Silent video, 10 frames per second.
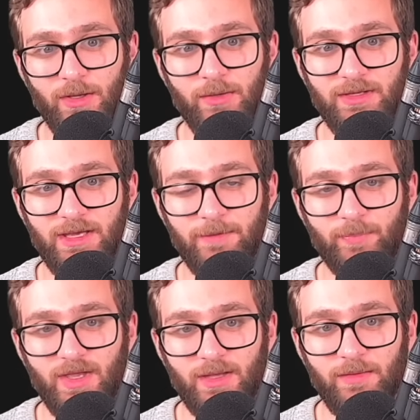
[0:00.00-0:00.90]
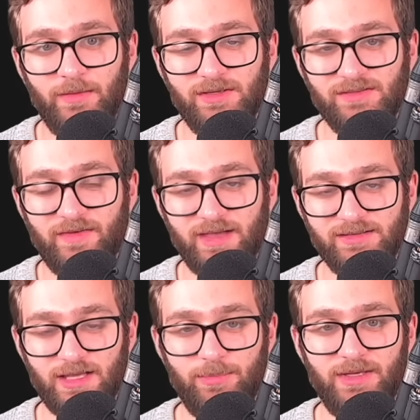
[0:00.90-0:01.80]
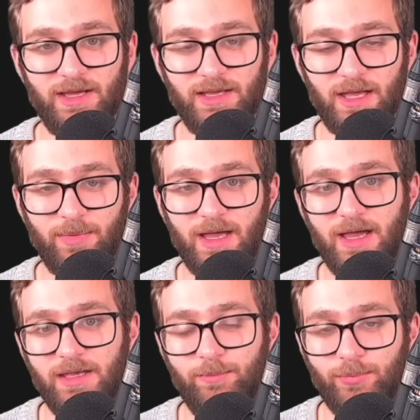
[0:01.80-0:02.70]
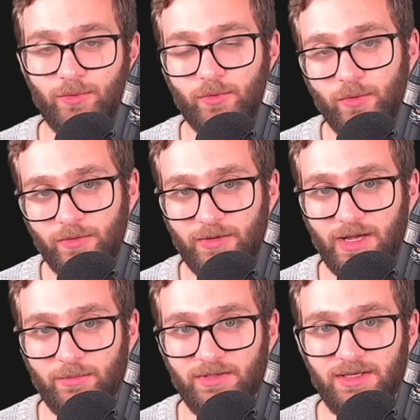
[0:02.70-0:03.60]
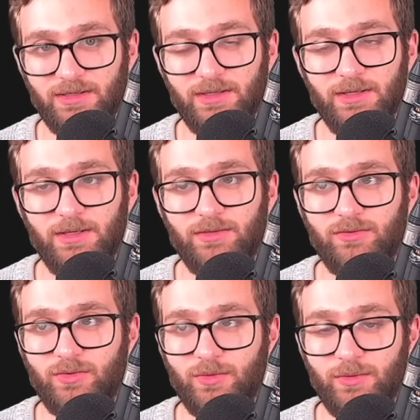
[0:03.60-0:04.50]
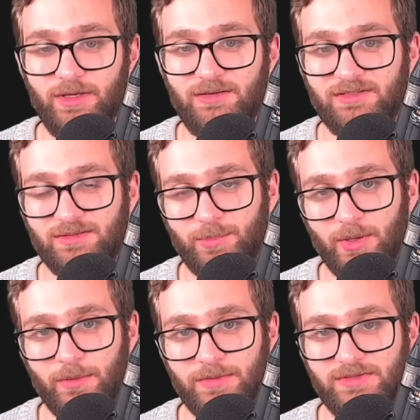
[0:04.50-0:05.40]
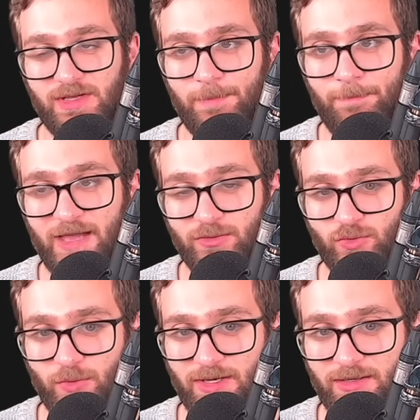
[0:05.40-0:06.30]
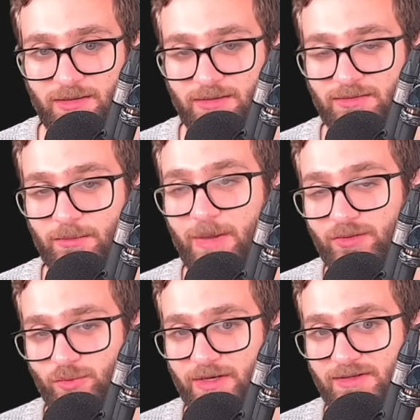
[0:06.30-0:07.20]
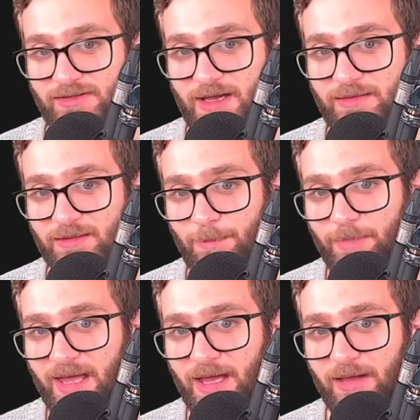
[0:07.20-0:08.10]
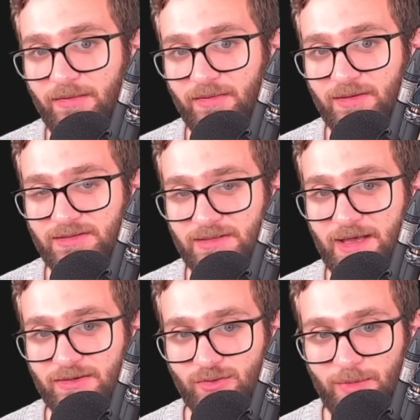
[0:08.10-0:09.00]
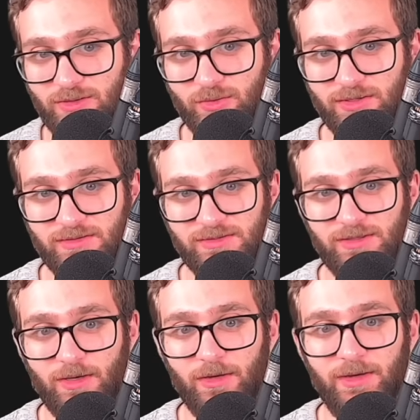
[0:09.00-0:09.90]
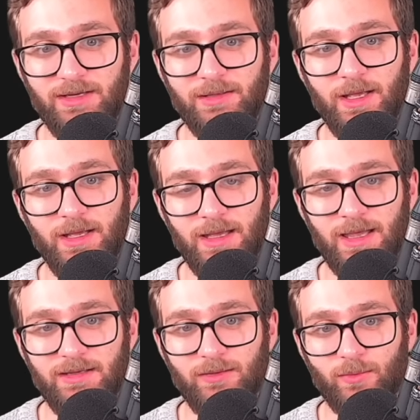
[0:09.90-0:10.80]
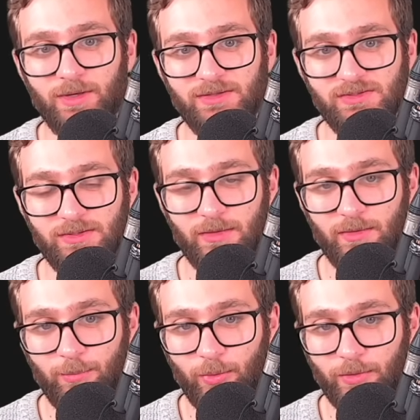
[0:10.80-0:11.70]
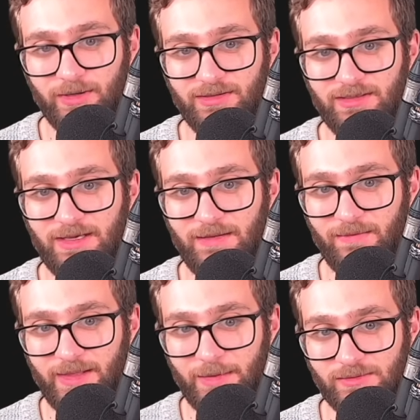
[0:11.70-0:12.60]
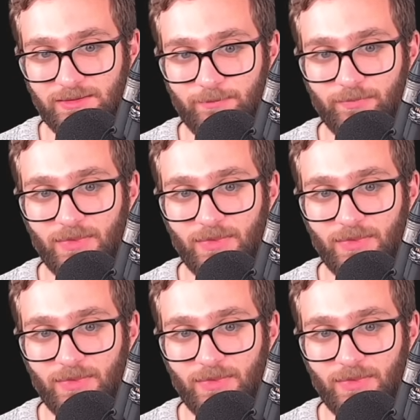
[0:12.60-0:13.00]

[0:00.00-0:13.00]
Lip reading: Okay, now this Fast API app, I programmed it to expose metrics at the path/metrics, all right? And it runs on the port 8000.